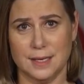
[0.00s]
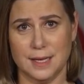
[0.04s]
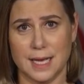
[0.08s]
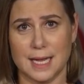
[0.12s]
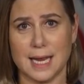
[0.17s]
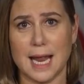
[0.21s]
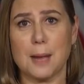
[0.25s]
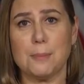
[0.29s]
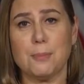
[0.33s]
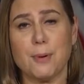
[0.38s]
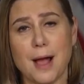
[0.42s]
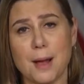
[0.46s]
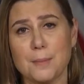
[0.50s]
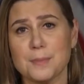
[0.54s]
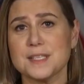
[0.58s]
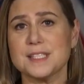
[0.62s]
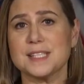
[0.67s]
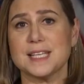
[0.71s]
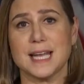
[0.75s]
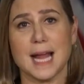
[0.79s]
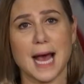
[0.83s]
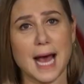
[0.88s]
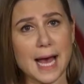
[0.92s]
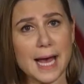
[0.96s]
And I promise
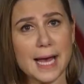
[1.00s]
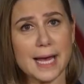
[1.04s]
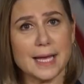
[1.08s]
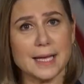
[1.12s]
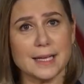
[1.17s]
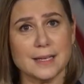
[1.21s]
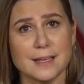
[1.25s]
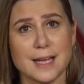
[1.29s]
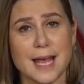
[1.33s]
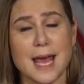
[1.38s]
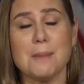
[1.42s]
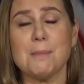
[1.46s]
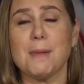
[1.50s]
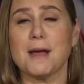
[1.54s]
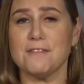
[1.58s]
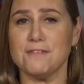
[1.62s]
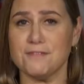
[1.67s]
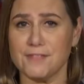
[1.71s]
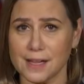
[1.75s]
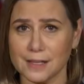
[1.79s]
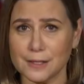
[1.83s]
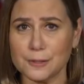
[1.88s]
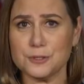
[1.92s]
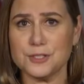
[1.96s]
that I and my
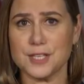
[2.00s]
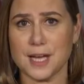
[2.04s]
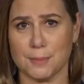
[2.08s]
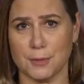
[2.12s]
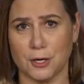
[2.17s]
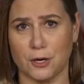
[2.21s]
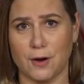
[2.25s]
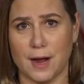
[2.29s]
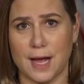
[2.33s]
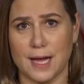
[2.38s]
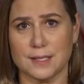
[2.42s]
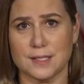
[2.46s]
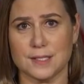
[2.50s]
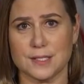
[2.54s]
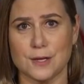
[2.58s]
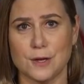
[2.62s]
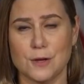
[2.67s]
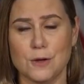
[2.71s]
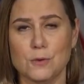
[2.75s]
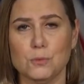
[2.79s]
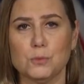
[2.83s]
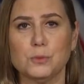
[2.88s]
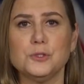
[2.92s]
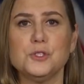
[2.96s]
fellow Democrats
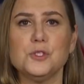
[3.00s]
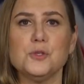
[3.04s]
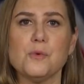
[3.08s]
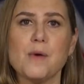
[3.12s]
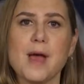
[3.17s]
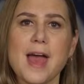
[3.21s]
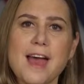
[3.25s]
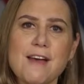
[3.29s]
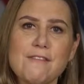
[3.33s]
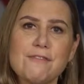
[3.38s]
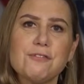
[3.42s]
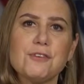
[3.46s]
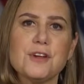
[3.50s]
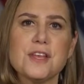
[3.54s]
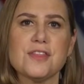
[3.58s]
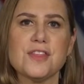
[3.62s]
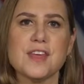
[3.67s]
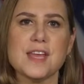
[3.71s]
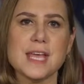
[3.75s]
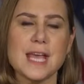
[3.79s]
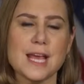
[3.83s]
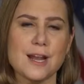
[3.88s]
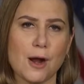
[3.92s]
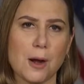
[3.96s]
will do
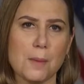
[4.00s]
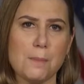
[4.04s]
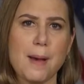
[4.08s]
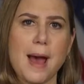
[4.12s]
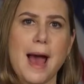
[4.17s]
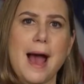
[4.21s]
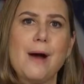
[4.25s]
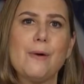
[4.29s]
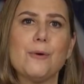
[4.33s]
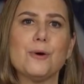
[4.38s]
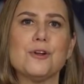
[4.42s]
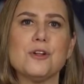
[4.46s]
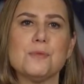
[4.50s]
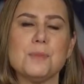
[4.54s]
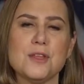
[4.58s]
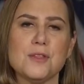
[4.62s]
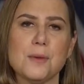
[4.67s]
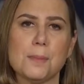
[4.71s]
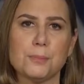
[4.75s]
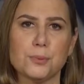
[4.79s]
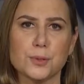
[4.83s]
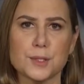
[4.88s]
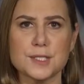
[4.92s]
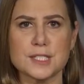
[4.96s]
everything in our power to be
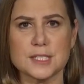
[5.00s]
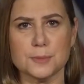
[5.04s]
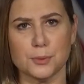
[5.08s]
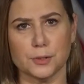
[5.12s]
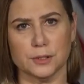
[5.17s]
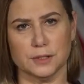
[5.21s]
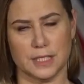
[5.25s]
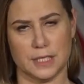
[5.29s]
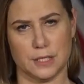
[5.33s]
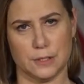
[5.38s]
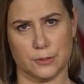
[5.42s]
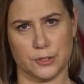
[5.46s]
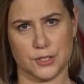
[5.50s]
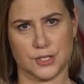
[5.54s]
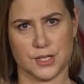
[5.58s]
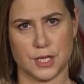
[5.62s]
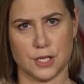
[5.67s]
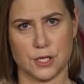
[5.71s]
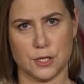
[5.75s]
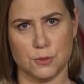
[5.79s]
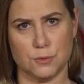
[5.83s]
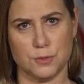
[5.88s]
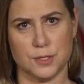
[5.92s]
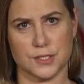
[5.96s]
the principled leaders
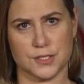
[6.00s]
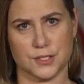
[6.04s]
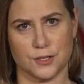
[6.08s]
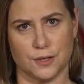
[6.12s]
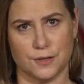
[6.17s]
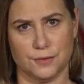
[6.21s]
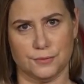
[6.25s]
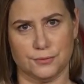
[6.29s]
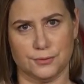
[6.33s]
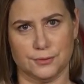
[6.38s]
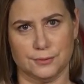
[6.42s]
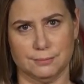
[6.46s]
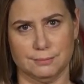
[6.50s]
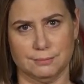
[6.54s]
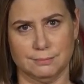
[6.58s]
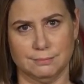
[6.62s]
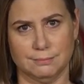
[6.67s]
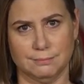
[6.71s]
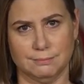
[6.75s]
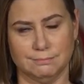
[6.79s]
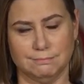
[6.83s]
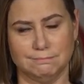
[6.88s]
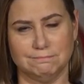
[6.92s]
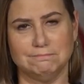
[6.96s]
that you deserve.
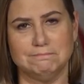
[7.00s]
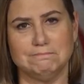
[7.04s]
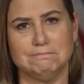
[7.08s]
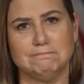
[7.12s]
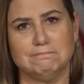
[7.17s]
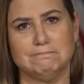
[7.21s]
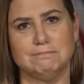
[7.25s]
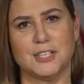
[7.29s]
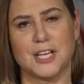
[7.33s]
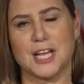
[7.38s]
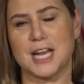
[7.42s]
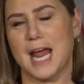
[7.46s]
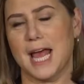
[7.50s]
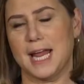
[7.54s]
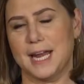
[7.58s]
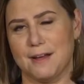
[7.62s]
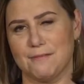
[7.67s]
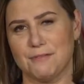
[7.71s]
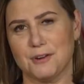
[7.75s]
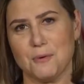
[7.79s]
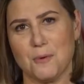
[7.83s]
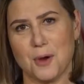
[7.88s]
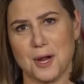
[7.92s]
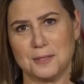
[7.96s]
Good night,
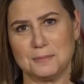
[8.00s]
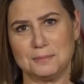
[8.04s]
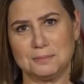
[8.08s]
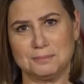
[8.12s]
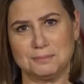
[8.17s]
everyone.